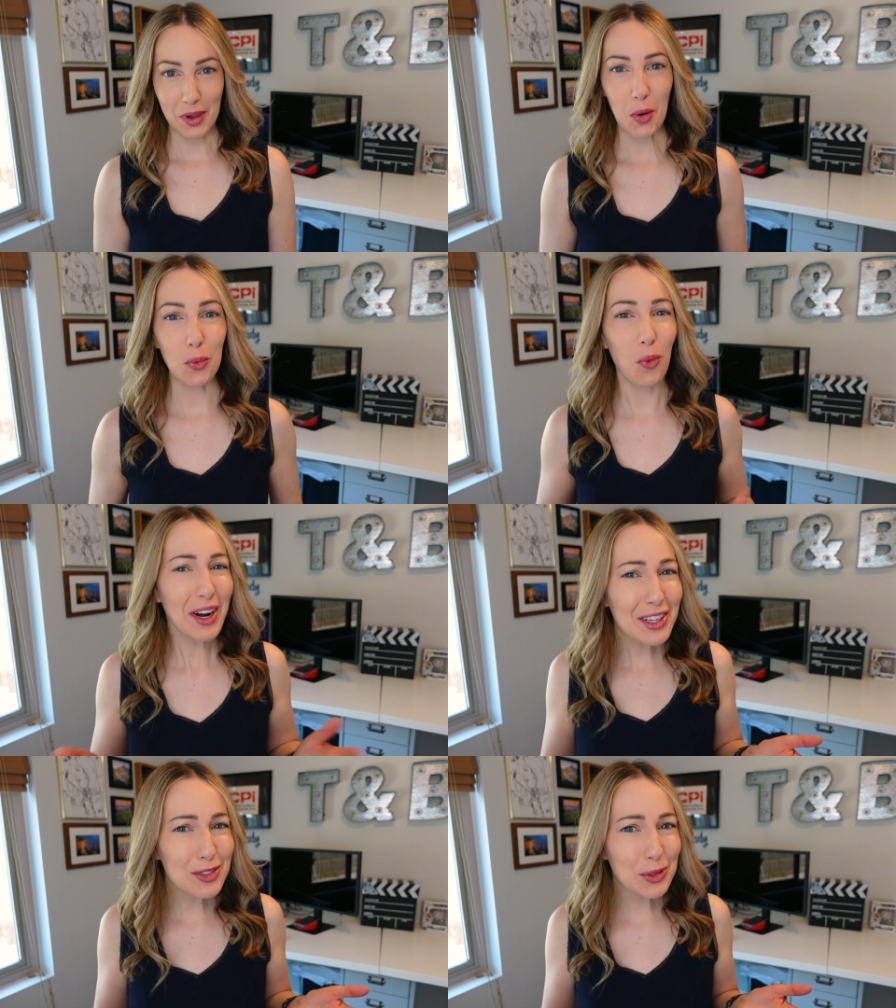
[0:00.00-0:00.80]

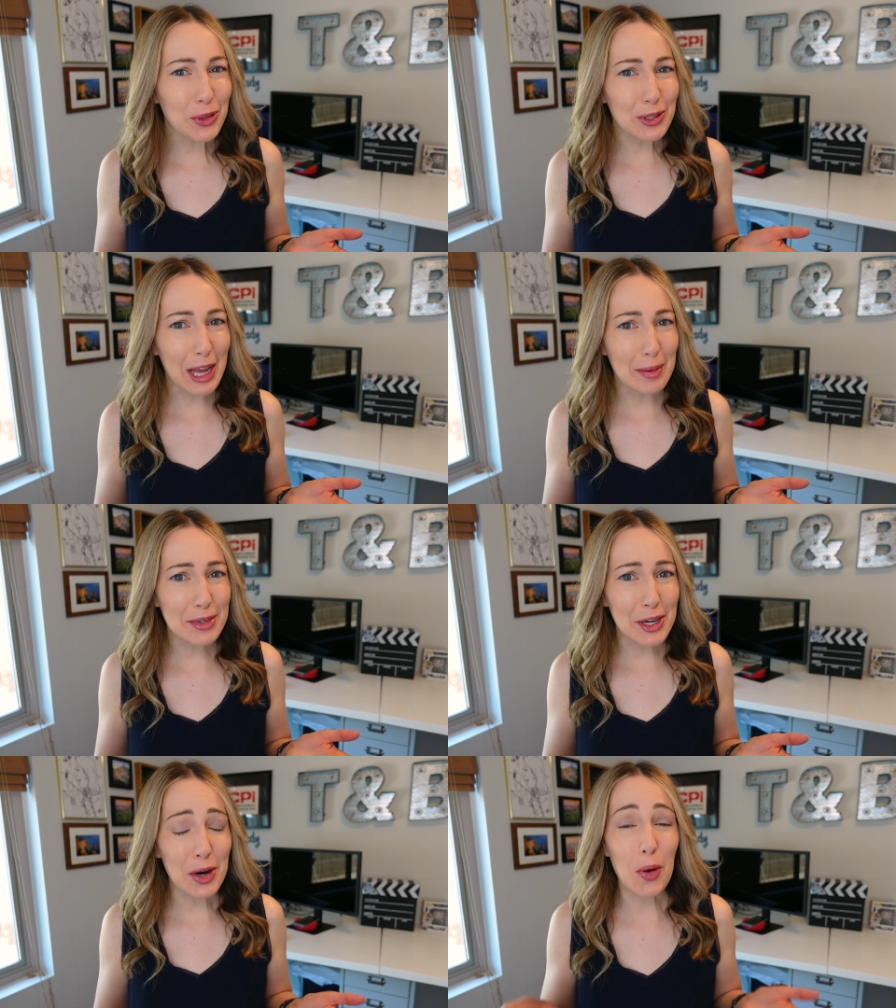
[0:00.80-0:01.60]
What is Google
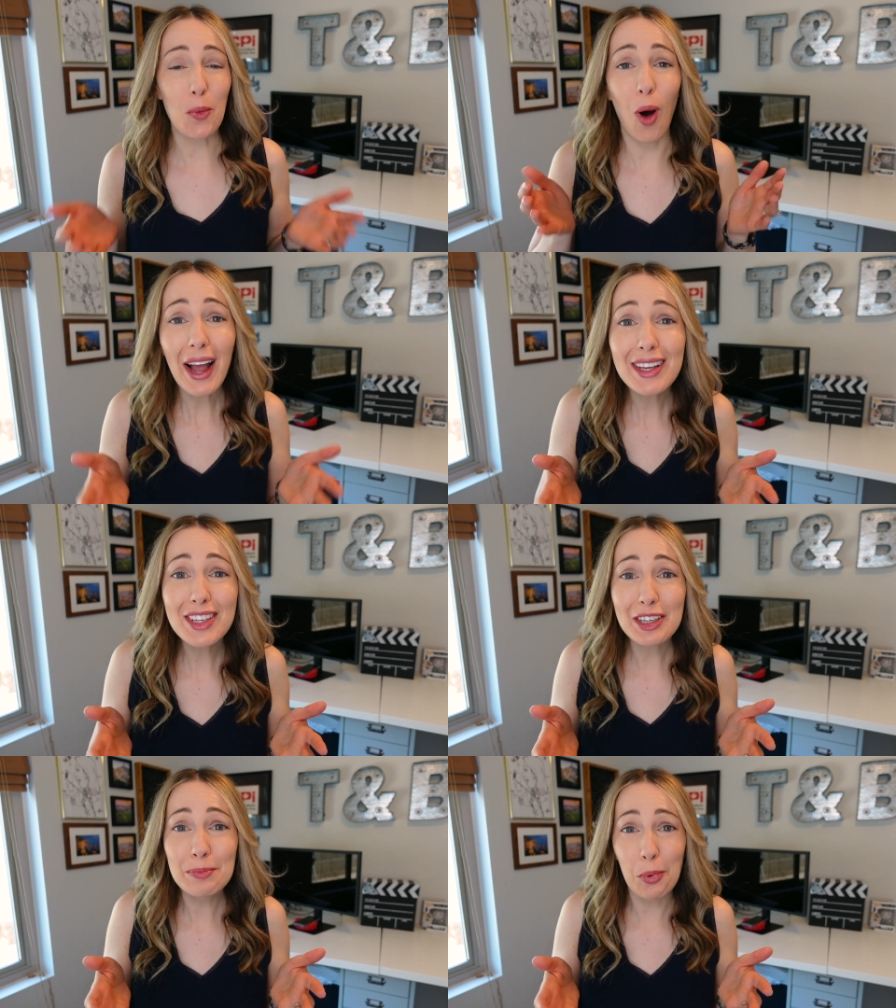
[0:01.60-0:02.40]
LaMDA? Why is
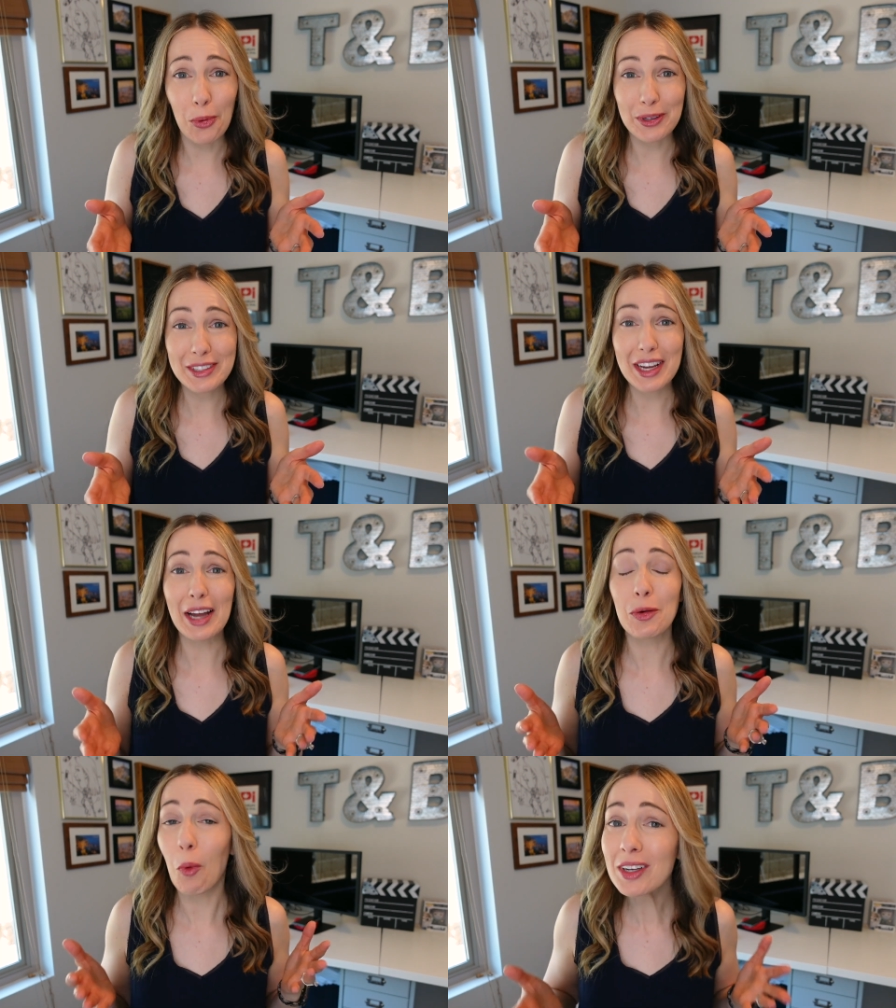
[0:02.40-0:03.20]
it important?
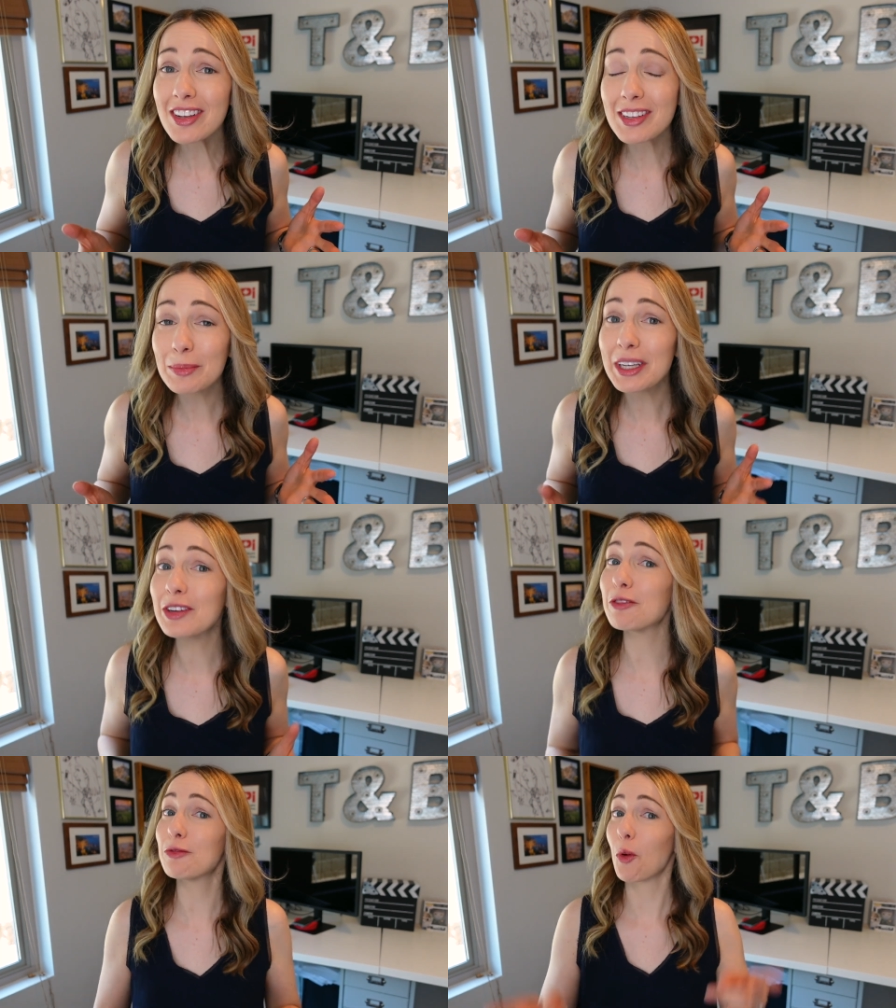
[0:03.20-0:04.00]
And what does it
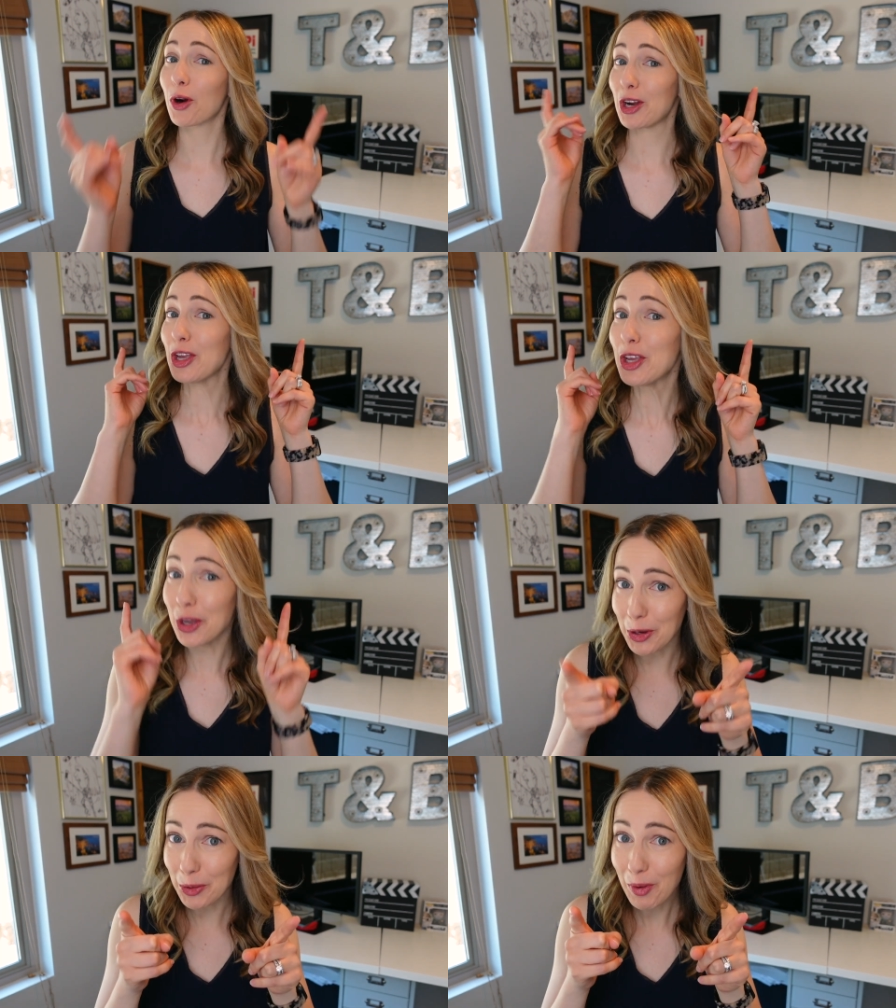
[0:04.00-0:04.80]
mean for
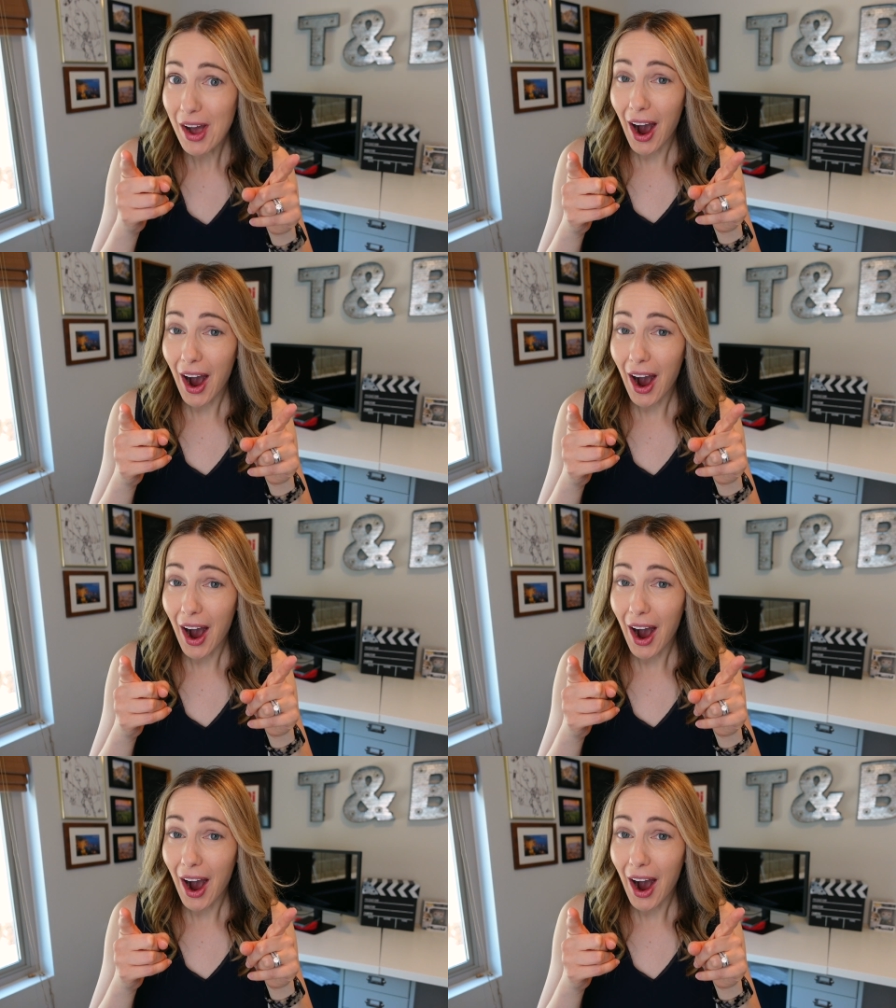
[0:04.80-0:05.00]
you?